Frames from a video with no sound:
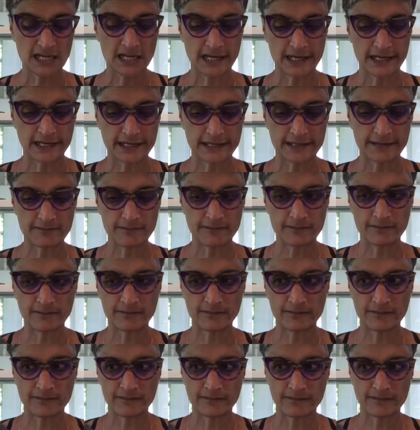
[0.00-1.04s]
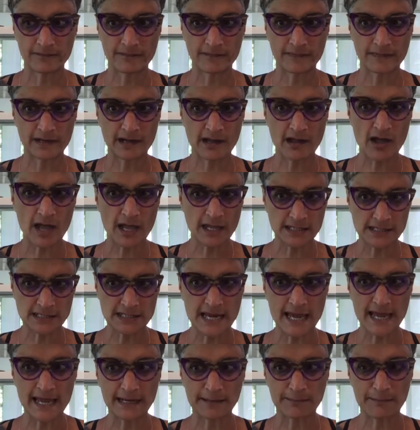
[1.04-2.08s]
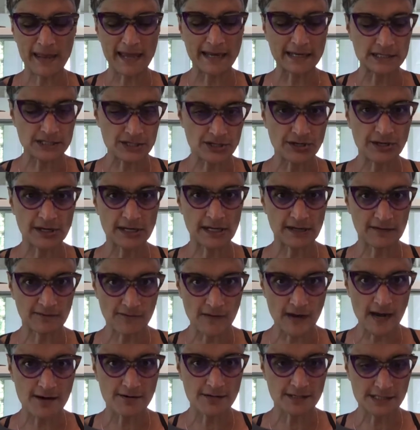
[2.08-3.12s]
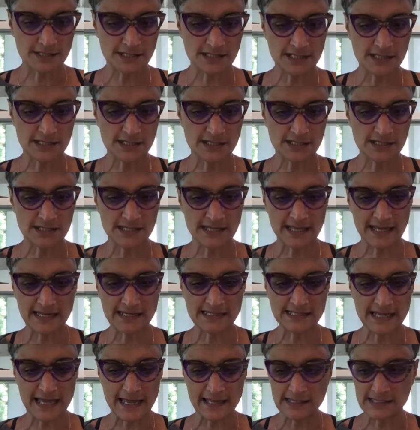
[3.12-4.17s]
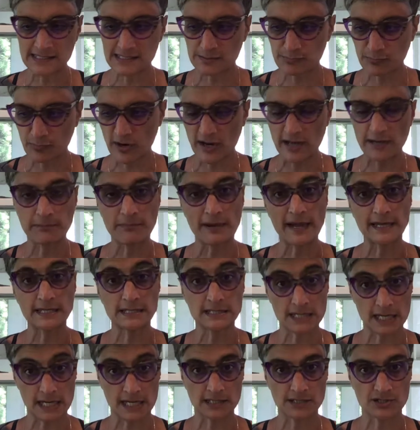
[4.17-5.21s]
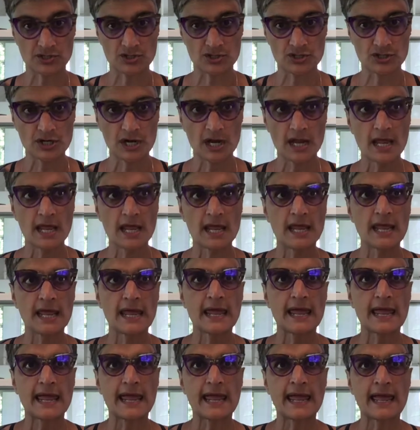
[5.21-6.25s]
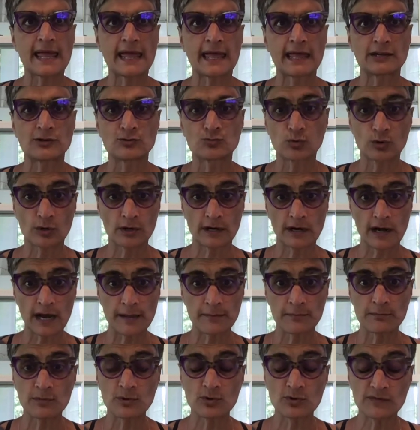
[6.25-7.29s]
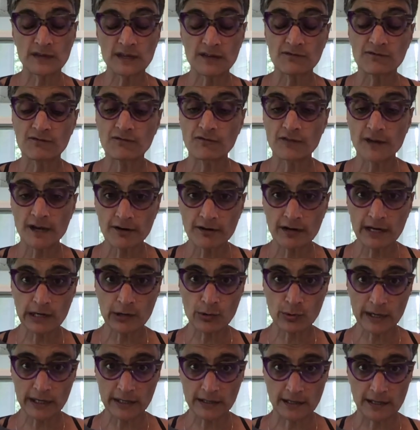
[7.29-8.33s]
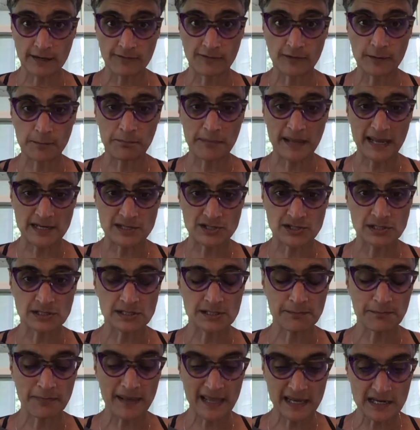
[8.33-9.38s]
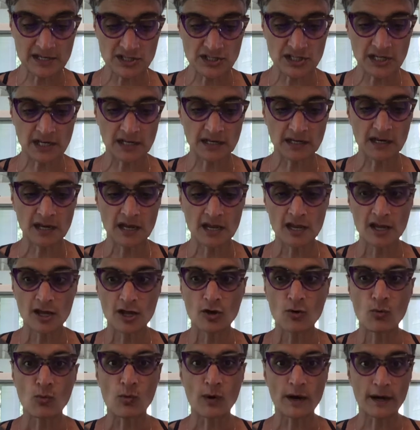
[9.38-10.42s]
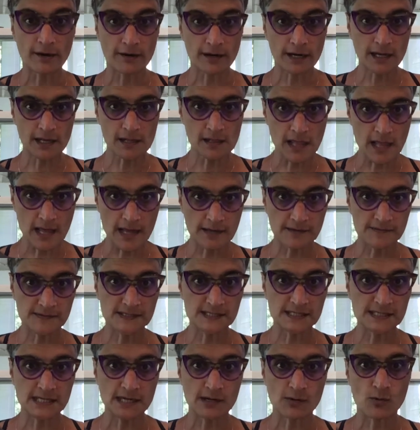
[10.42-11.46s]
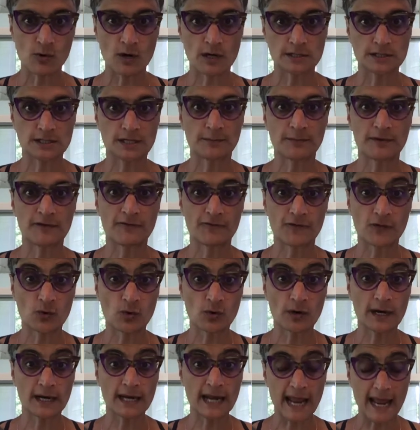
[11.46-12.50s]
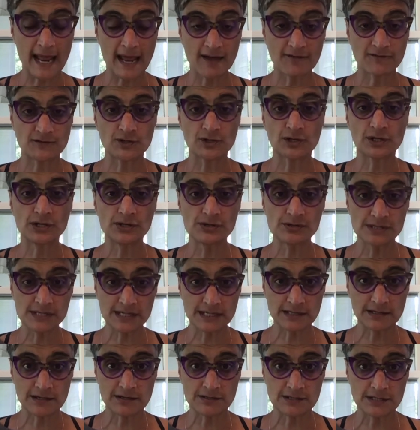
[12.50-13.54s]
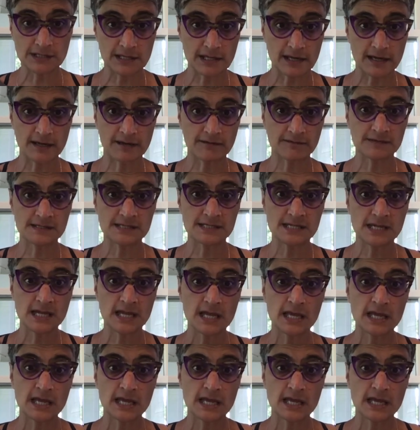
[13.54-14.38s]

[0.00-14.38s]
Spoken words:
uh, contact bacteria and viruses, things that spread by touch. And where I'm moving very quickly from patient to patient, wearing gloves, washing before and after using those gloves